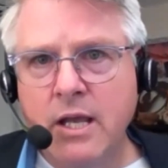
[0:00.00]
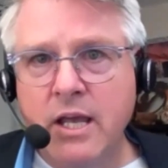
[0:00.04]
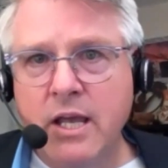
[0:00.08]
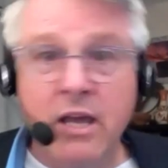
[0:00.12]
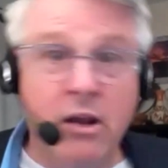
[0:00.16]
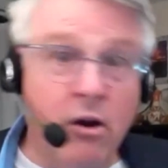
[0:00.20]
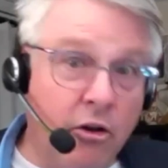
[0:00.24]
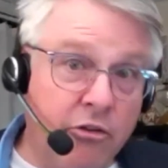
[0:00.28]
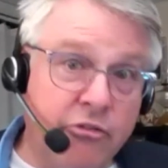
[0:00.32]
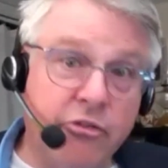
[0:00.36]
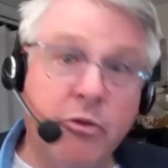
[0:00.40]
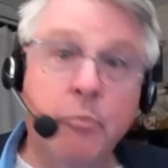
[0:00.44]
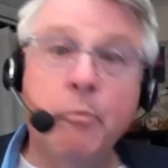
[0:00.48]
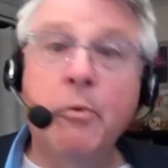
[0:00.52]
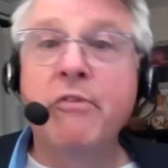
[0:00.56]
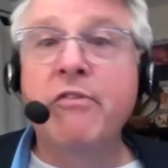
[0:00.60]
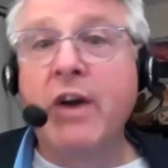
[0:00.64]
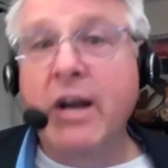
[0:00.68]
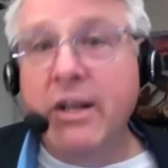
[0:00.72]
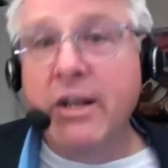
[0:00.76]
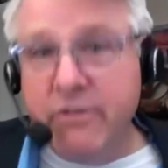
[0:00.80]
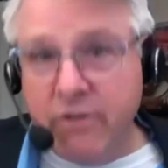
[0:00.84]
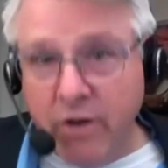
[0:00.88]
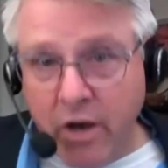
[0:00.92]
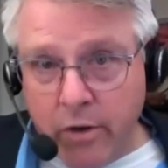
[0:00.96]
It also
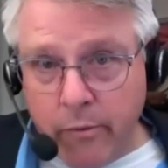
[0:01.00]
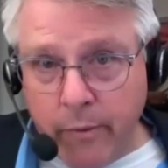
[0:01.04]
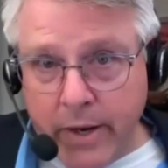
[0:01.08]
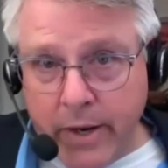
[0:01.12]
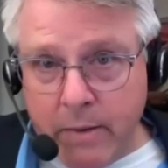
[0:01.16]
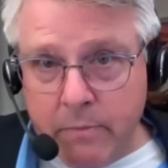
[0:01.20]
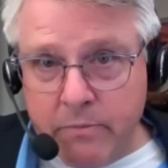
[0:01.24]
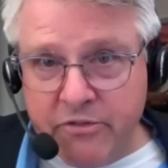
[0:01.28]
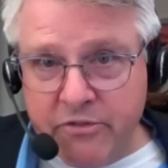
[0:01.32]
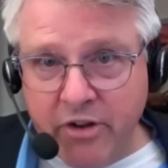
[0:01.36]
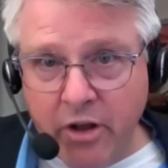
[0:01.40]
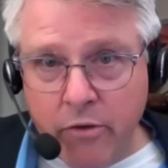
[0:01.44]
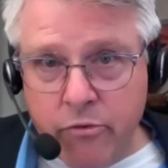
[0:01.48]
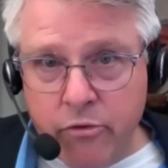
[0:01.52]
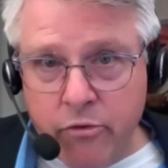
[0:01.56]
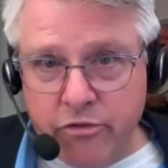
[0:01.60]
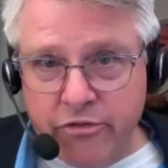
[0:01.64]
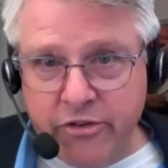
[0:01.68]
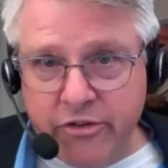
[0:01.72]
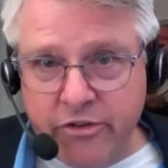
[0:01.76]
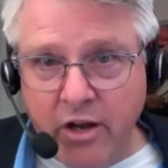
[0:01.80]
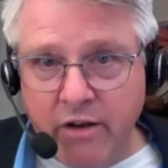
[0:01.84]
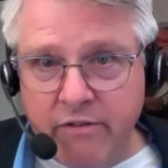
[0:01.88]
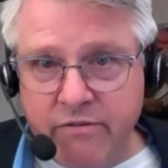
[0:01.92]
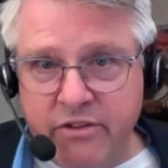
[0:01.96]
provides on ramps to other
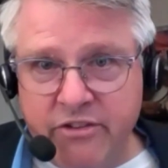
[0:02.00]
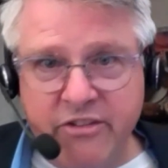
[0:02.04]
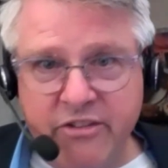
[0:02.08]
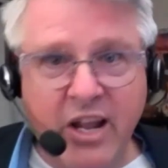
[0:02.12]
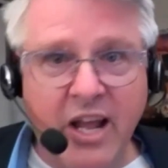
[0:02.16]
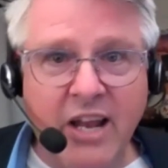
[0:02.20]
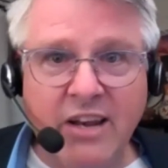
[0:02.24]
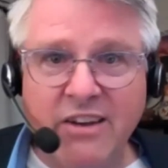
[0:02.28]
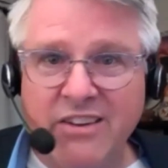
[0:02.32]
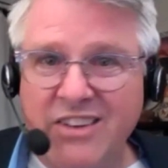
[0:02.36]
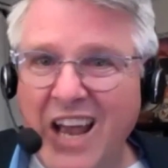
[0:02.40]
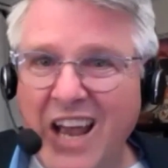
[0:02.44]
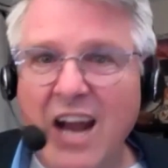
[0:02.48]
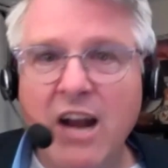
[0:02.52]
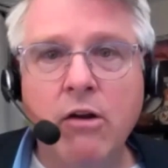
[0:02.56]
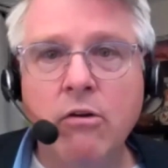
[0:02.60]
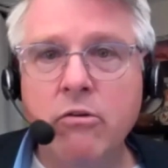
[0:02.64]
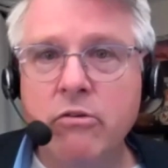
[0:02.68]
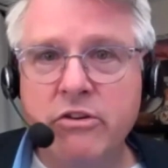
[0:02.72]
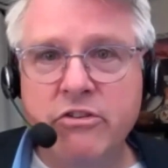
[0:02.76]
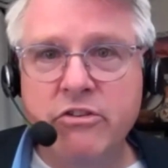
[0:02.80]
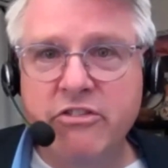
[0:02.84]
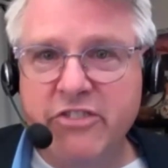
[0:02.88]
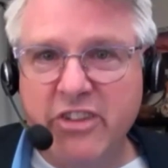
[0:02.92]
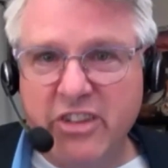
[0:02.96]
stuff. It's not
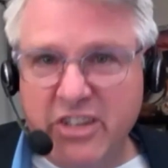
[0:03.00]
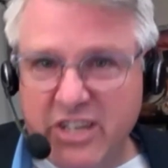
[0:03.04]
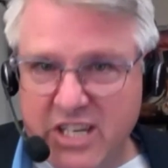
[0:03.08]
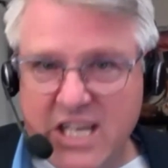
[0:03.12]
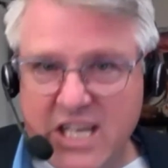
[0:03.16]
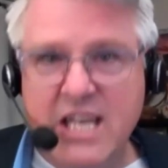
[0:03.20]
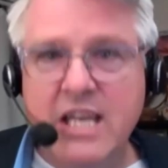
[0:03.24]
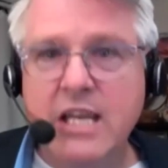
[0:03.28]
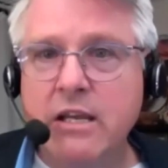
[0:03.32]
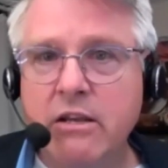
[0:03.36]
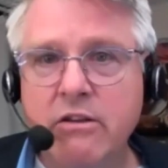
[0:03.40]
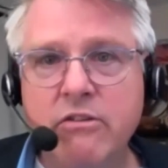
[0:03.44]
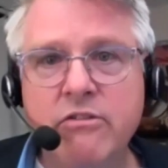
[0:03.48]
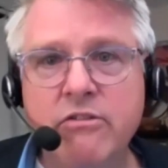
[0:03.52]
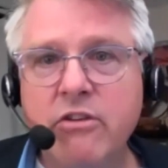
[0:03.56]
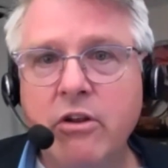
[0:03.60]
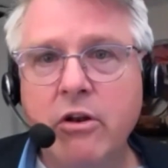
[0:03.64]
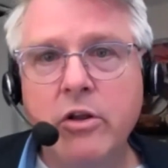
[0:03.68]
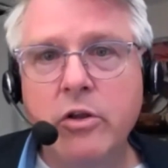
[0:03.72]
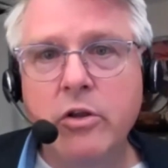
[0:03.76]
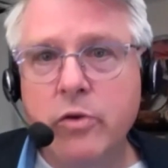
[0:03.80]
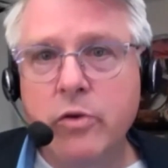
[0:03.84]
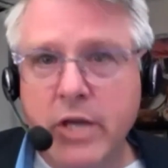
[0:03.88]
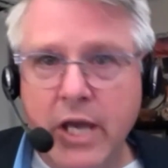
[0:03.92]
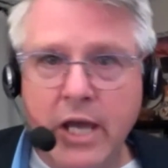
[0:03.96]
entirely just a tease.
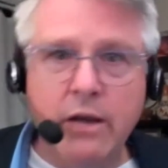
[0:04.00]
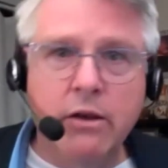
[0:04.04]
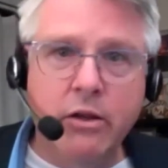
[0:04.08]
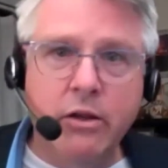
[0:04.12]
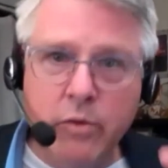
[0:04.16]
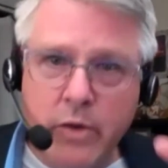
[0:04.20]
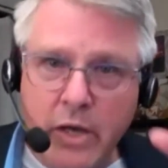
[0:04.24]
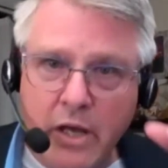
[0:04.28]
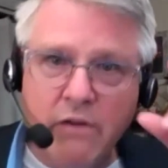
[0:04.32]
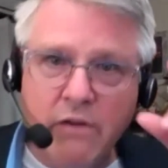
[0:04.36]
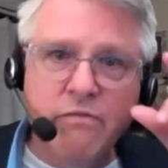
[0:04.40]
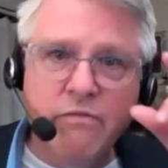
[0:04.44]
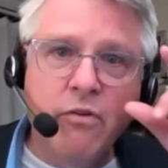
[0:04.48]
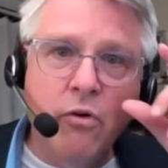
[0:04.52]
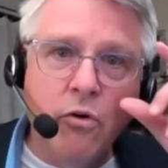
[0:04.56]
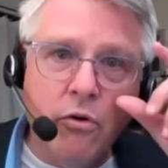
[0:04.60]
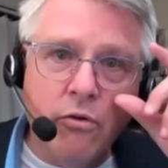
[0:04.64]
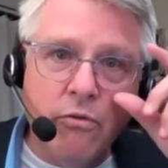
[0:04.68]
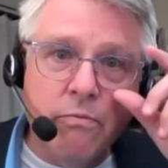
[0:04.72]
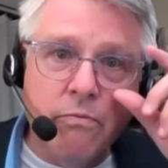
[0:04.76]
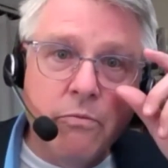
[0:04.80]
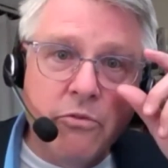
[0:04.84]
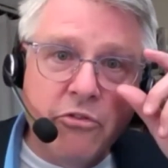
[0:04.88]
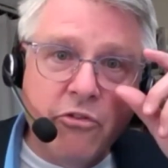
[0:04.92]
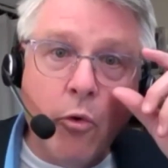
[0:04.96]
You get a
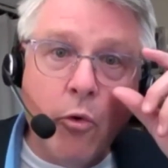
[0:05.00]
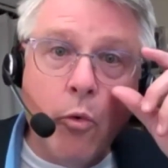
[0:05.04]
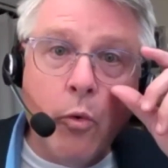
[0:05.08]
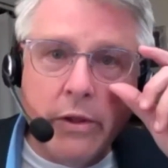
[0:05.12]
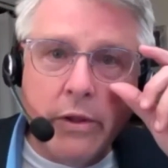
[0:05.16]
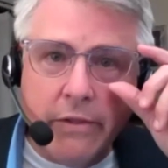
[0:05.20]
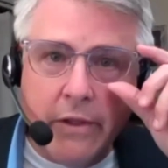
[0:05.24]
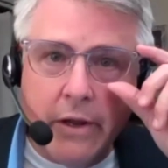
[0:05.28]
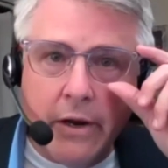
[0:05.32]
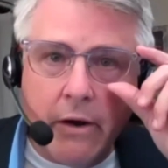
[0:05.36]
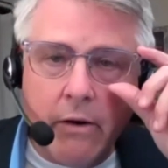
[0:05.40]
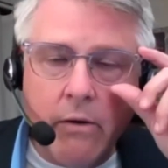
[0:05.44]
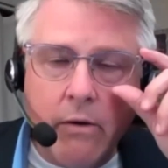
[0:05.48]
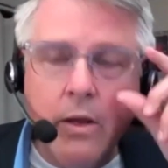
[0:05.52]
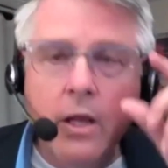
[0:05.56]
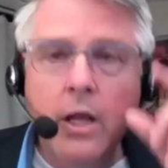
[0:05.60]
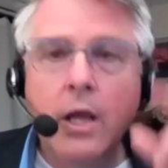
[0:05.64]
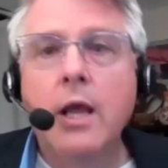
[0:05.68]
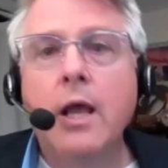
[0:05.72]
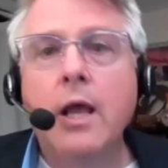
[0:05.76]
full story there.